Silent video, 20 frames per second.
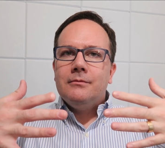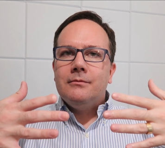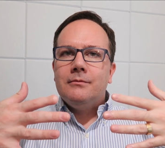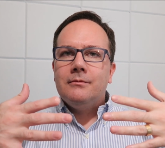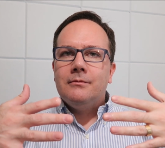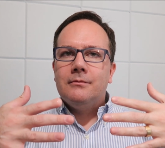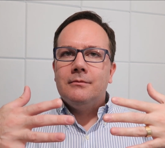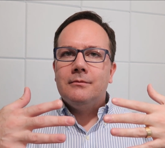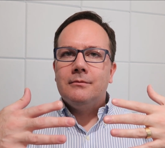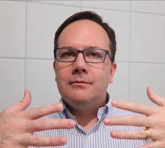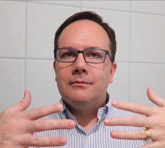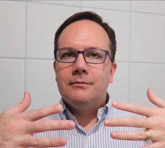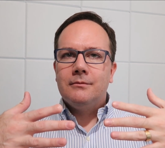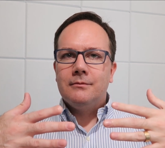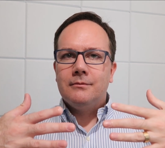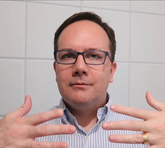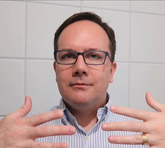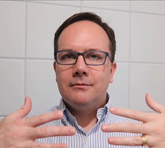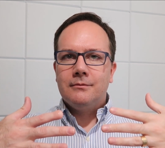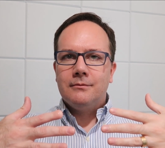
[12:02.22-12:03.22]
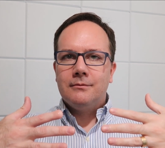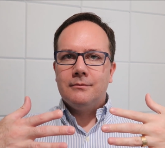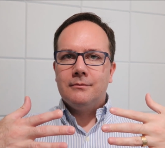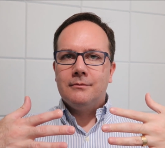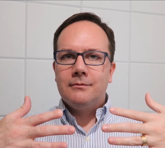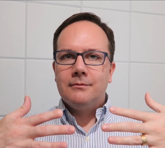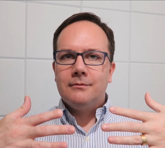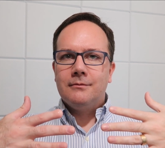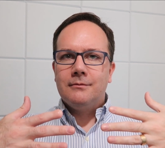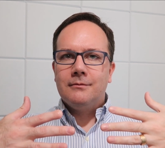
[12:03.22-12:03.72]

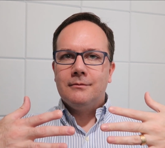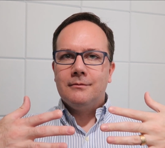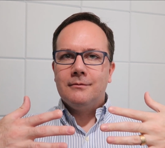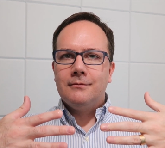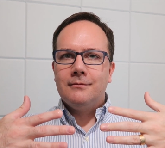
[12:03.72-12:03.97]
(silence)